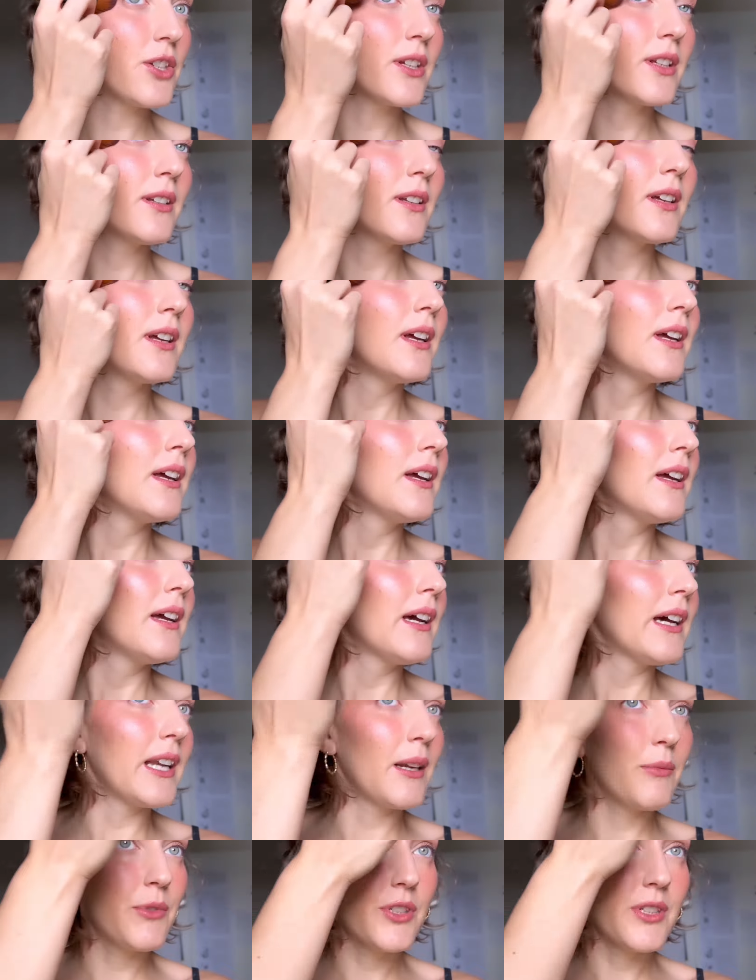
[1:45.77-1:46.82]
and
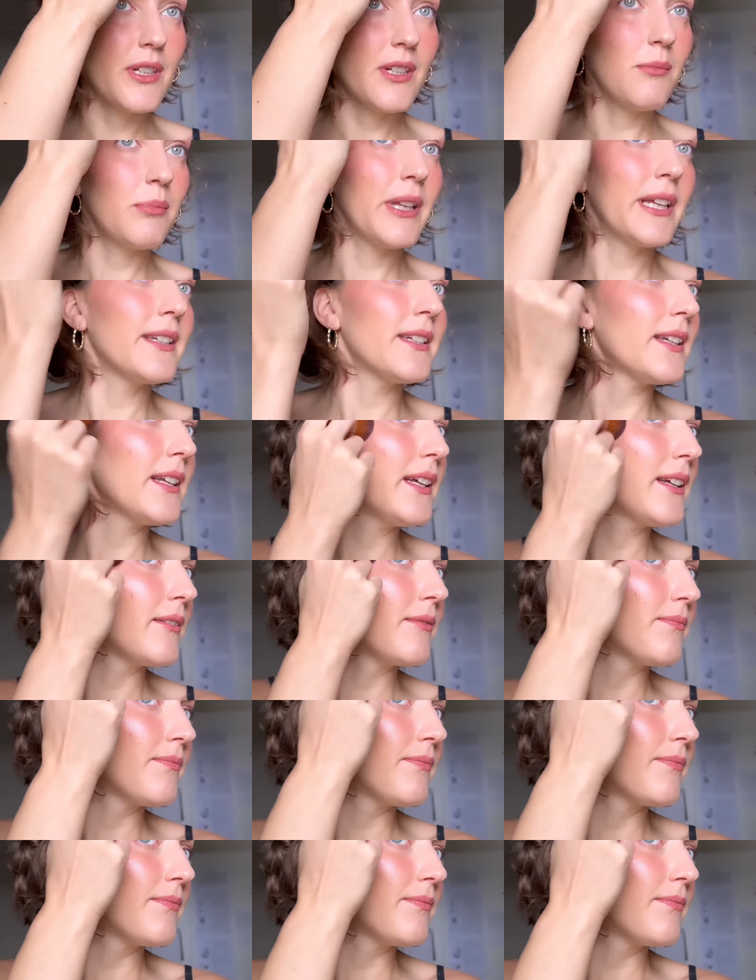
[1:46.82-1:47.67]
I'm just going to blend it in.